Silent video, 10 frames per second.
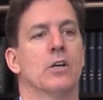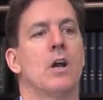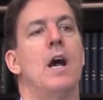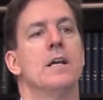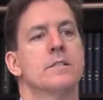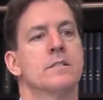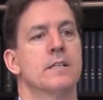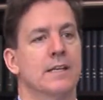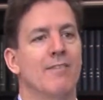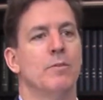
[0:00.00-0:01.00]
costs
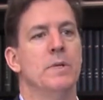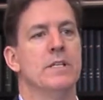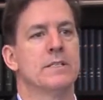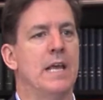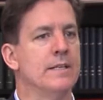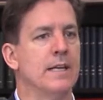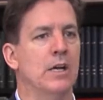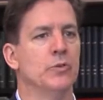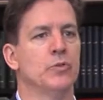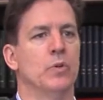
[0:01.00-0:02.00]
to governments and to
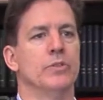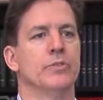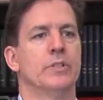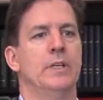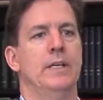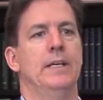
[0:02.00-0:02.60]
households.